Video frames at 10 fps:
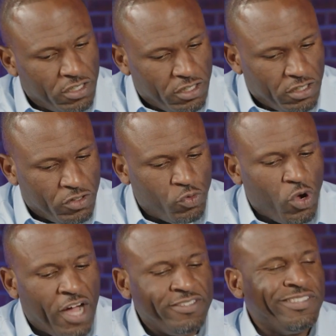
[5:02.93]
You
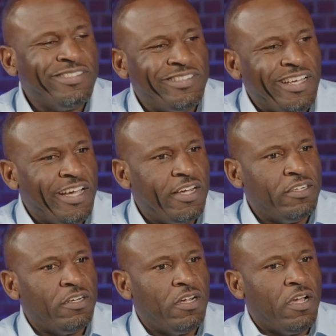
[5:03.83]

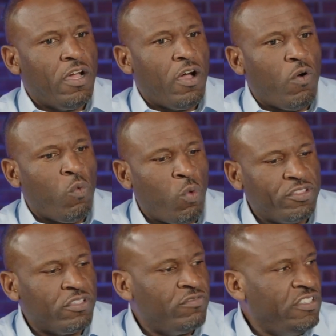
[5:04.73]
understand
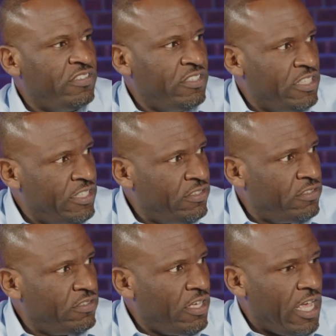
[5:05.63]
what the reason
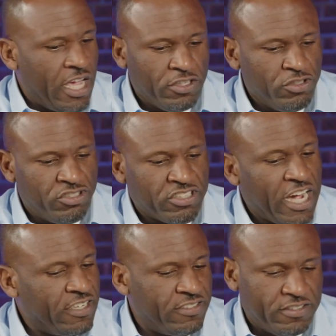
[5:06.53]
is, and you just got
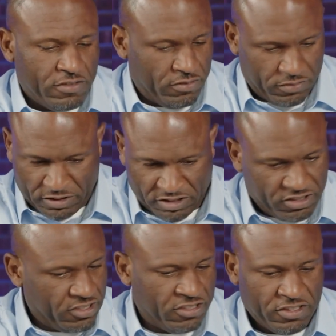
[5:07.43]
to
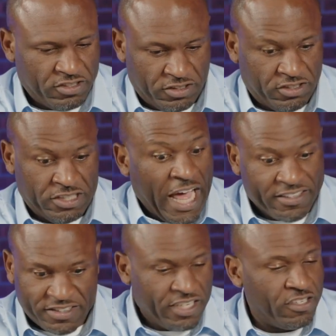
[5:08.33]
just
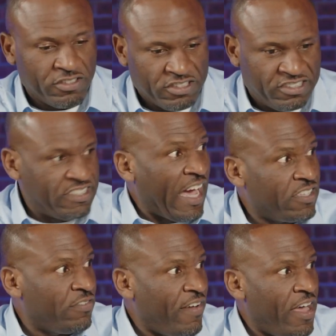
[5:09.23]
that's it. Just
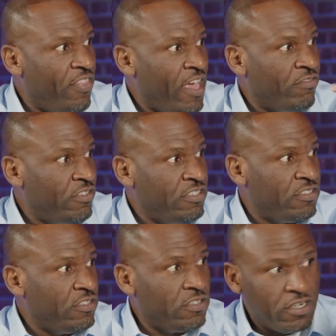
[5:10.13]
satisfy that
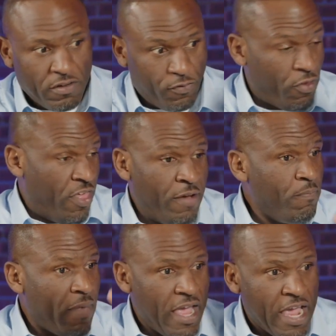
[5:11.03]
reason for them
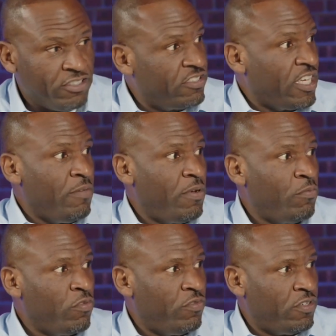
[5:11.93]
and just keep it
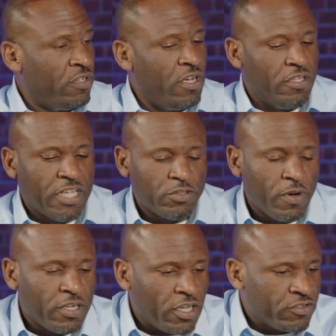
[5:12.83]
moving. That's why
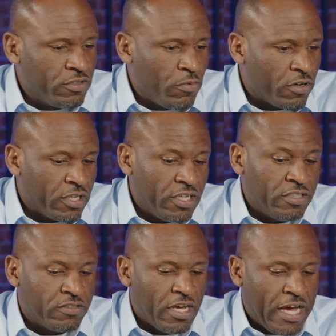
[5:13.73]
the luxury market
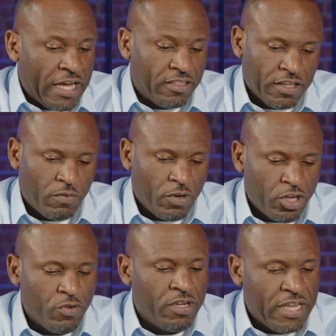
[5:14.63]
is, I think when
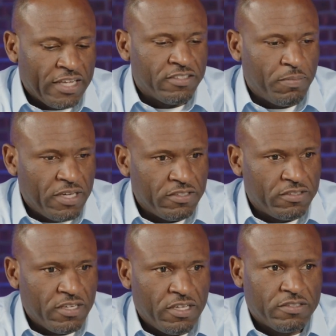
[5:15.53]
you're in that
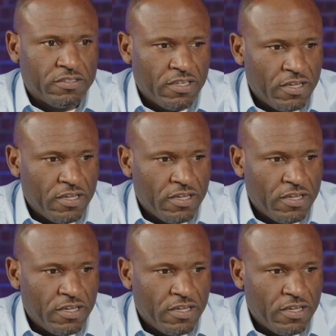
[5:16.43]
space, it's